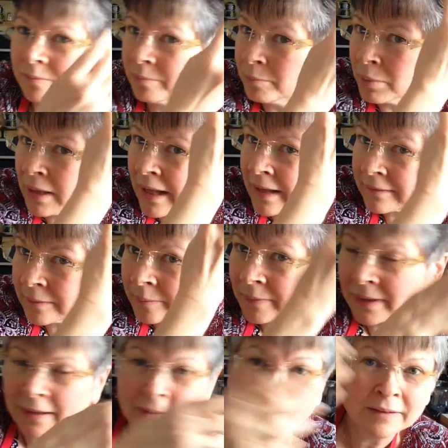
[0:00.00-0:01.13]
blossom
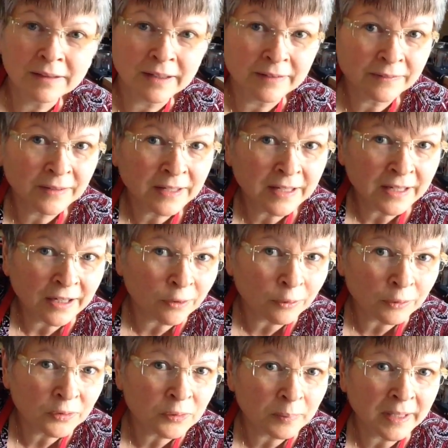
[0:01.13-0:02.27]
there, and it
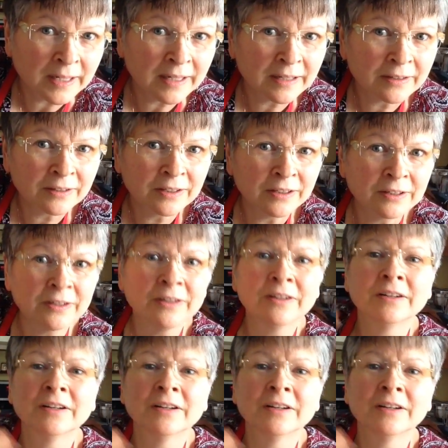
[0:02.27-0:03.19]
holds my hair here.